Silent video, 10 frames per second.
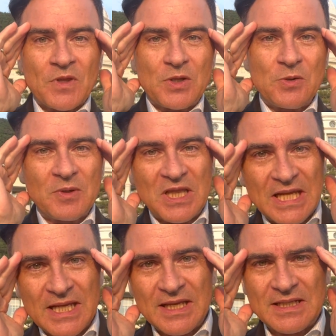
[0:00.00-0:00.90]
human
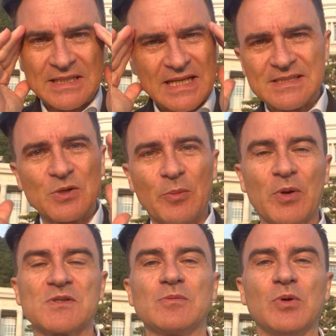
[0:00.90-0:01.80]
thinking. That's not
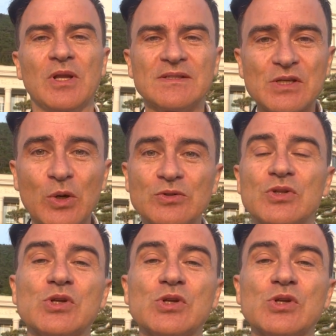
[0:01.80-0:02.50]
possible. Let's go to the